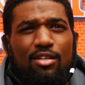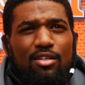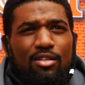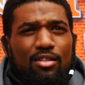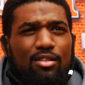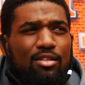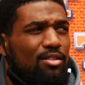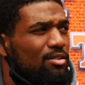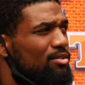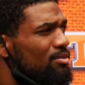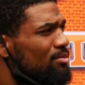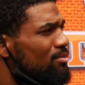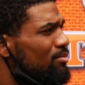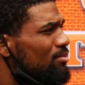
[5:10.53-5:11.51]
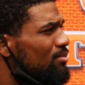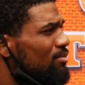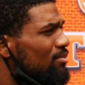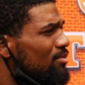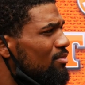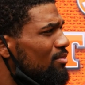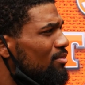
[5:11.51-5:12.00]
What do you see from uh,
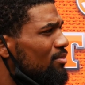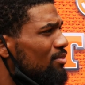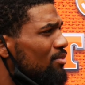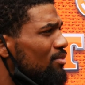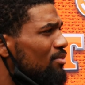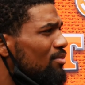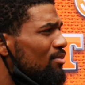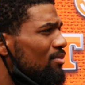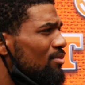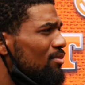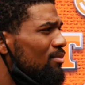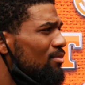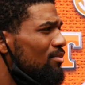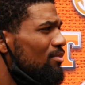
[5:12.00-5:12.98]
Jeremy Banks so far